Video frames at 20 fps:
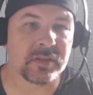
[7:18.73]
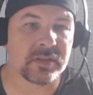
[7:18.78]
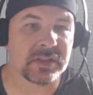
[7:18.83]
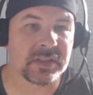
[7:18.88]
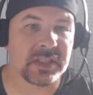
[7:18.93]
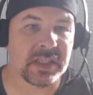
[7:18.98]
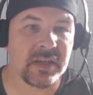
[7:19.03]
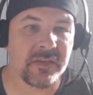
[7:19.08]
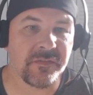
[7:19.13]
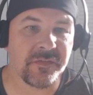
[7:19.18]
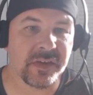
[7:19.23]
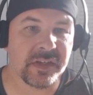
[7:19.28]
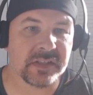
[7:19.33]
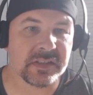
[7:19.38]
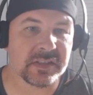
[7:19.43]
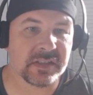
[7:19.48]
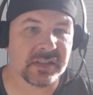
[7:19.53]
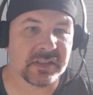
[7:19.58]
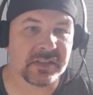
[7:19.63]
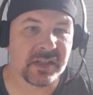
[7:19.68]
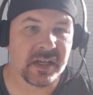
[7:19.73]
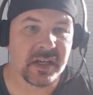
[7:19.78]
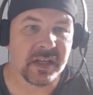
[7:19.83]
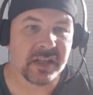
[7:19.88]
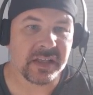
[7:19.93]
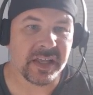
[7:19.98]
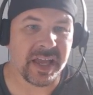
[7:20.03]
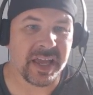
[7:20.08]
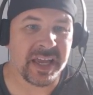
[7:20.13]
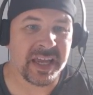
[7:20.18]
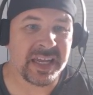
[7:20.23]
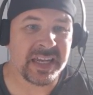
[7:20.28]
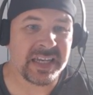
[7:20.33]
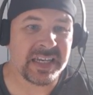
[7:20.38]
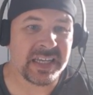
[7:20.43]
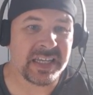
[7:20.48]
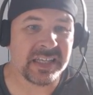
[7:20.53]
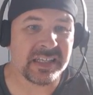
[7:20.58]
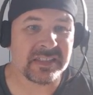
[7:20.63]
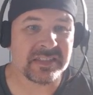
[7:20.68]
defenses, the
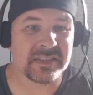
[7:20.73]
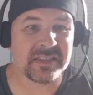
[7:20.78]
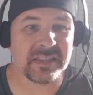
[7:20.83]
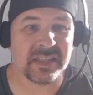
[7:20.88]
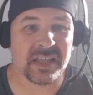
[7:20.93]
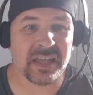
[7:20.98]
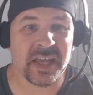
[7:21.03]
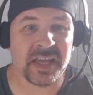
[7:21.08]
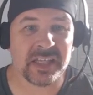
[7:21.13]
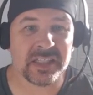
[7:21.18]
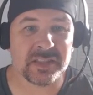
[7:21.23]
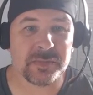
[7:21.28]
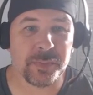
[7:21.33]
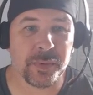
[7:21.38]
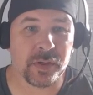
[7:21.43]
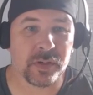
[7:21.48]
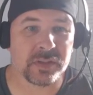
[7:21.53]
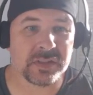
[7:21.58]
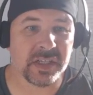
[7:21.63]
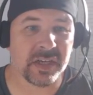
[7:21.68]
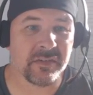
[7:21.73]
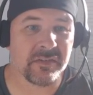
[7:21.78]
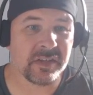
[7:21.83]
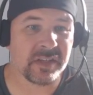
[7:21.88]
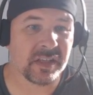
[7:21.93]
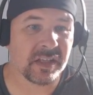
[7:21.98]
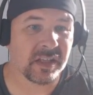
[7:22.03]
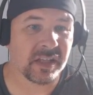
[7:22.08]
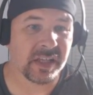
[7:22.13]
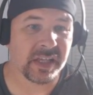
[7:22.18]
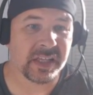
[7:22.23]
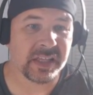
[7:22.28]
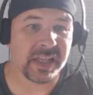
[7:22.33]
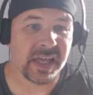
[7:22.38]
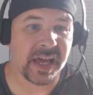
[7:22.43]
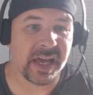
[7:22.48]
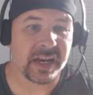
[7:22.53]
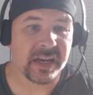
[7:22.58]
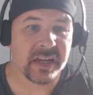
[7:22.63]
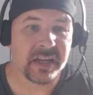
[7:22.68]
ADs, the expos, everything like
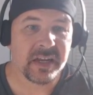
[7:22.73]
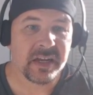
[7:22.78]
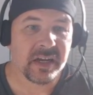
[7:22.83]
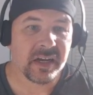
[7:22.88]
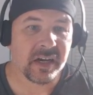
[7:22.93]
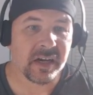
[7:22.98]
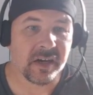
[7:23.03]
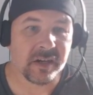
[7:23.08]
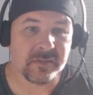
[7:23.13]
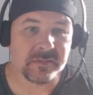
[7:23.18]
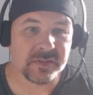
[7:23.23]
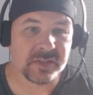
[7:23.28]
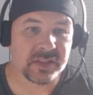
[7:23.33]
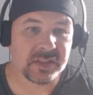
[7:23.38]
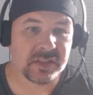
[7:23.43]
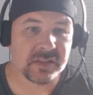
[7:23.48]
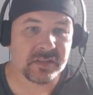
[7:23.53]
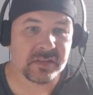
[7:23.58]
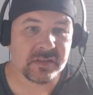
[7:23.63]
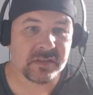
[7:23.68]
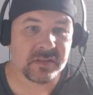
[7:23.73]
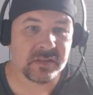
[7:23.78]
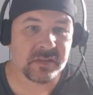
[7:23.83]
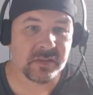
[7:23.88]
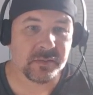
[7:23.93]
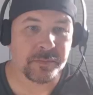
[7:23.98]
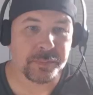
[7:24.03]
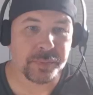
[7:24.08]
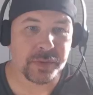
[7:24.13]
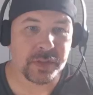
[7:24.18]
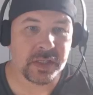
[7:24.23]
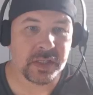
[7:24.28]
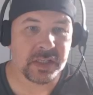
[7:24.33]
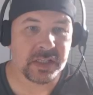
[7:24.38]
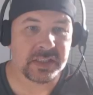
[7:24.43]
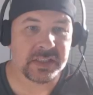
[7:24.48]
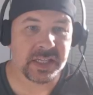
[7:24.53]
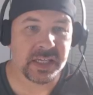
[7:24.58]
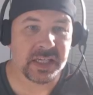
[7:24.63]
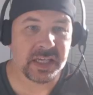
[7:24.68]
that. Just
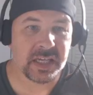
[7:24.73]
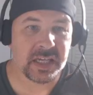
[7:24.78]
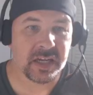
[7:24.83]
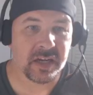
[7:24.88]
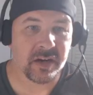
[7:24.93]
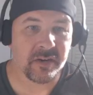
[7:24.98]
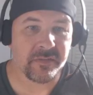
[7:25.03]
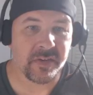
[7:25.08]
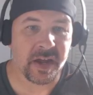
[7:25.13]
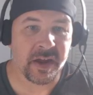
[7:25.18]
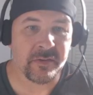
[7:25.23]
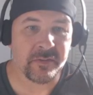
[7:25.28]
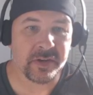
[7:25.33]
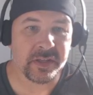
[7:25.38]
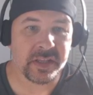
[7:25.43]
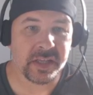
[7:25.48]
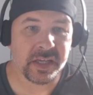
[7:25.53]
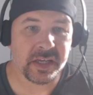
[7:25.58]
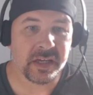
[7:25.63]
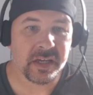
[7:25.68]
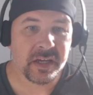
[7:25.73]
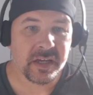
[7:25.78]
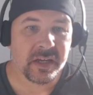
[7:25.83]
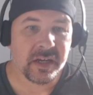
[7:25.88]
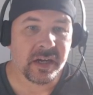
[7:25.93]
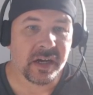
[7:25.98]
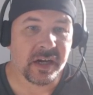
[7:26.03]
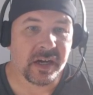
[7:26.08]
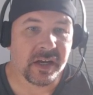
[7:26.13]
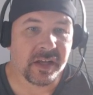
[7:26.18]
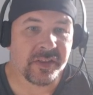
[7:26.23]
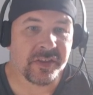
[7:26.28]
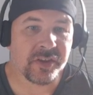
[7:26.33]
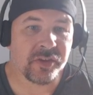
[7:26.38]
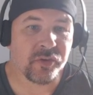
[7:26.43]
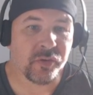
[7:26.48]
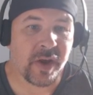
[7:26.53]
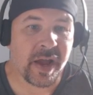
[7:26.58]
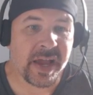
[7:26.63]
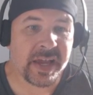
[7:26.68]
completely taking care of everything. The
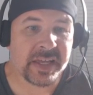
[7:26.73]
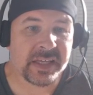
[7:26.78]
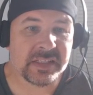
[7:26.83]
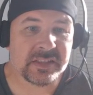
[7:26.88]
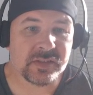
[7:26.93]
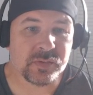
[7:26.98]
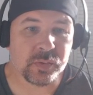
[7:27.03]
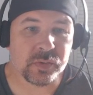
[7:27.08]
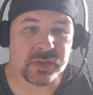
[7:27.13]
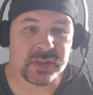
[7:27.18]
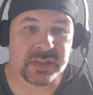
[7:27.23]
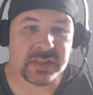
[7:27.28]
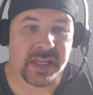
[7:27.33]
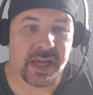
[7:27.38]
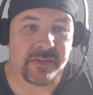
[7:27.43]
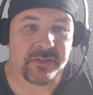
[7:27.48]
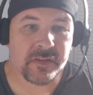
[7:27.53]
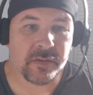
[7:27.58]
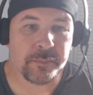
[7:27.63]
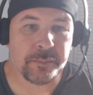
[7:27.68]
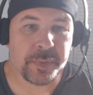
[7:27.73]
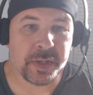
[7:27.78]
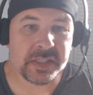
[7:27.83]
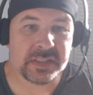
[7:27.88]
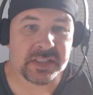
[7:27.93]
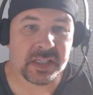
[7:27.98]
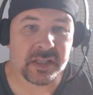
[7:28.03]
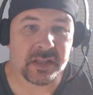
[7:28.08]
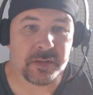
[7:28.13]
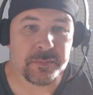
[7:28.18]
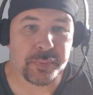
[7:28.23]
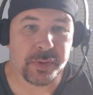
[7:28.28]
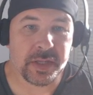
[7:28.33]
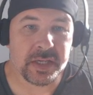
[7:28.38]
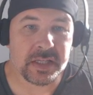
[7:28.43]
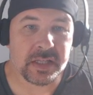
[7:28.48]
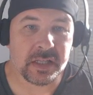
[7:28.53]
dragons will just have to basically play